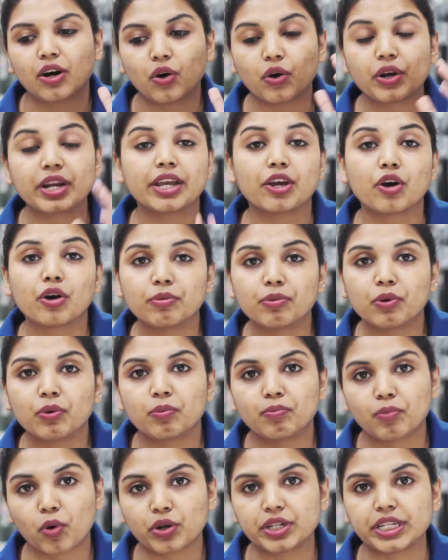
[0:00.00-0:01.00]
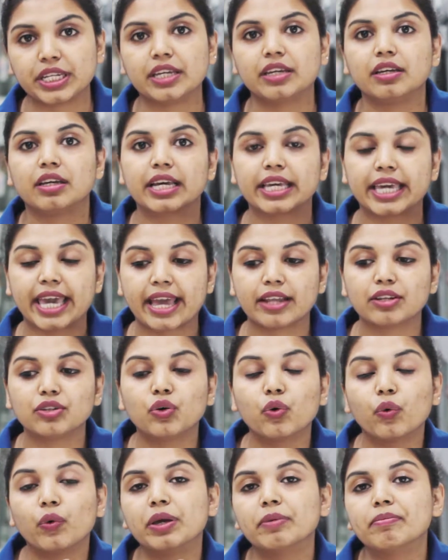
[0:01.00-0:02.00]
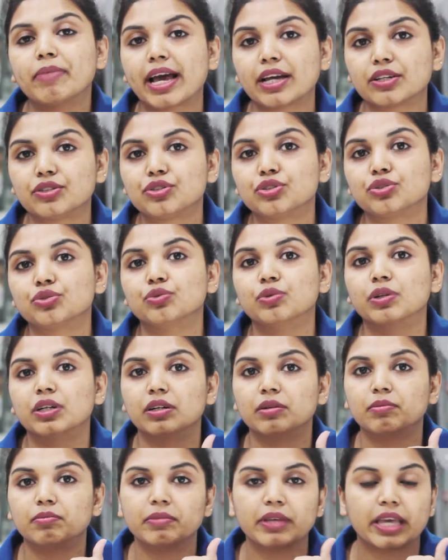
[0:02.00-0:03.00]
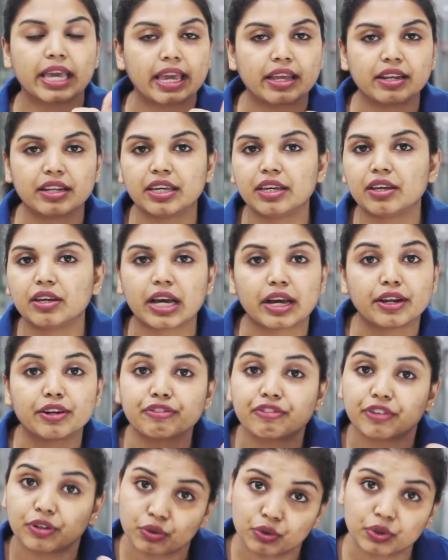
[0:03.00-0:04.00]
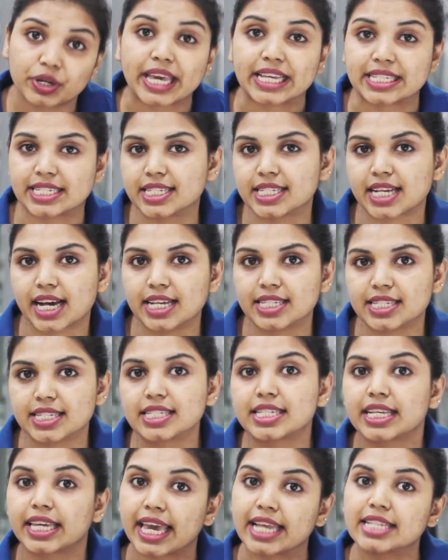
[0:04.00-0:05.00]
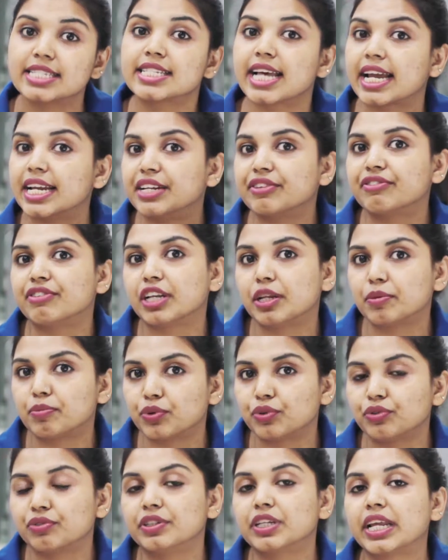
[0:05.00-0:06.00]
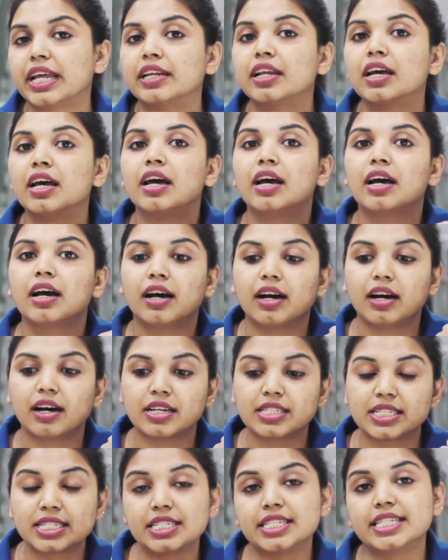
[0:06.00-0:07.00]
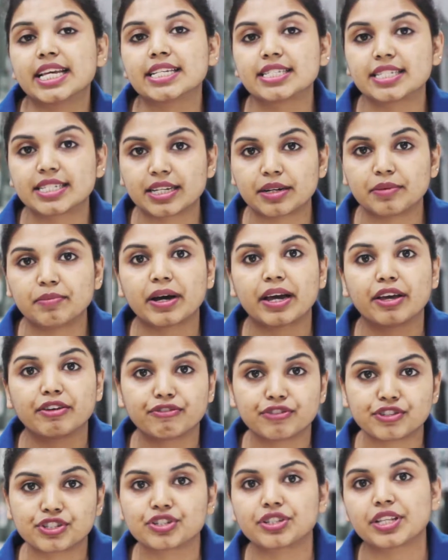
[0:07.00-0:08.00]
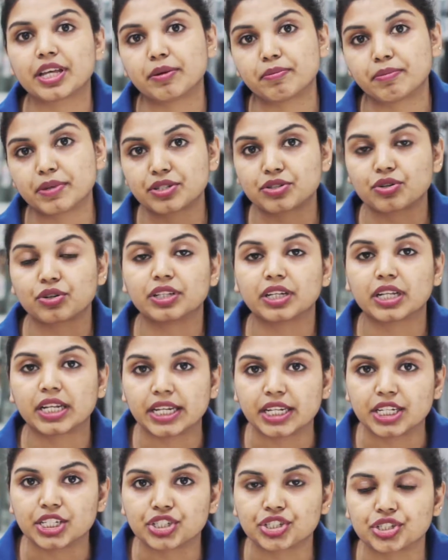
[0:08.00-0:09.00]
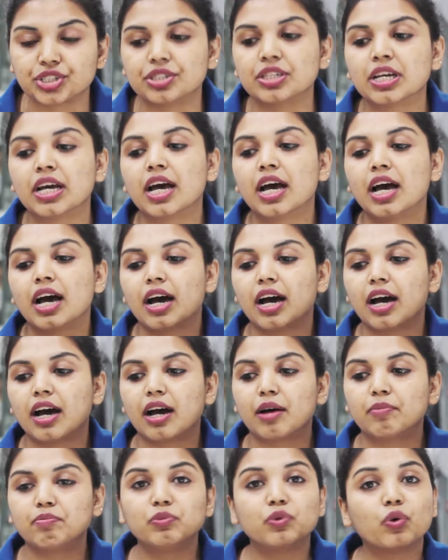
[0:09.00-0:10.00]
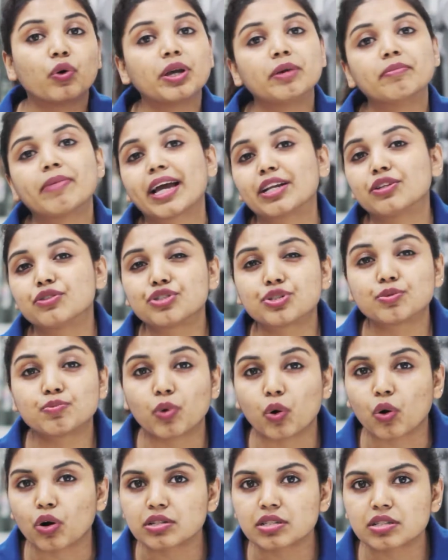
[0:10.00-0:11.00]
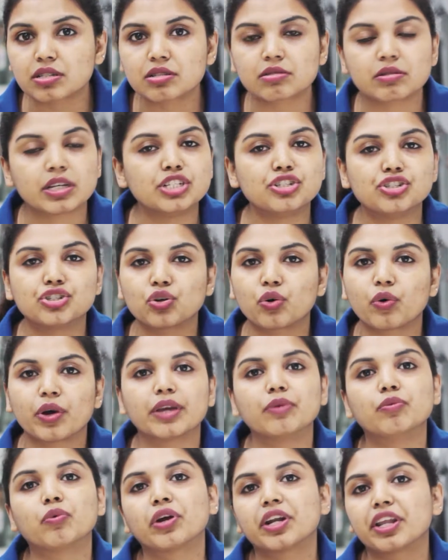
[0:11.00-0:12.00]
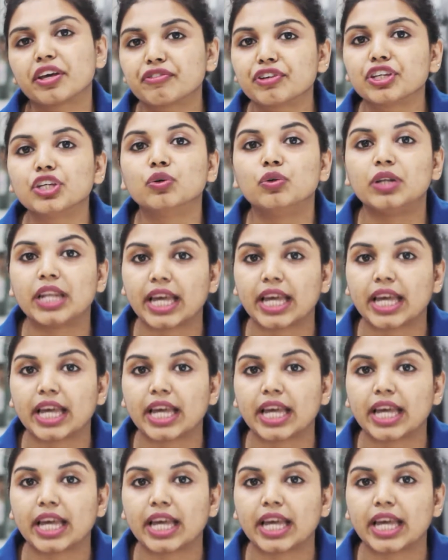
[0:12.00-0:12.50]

or your body, again, going back to any kind of a good exercises, again, scientifically proven and suggested by a physiotherapist or the clinician, going back to sports, enjoying whatever you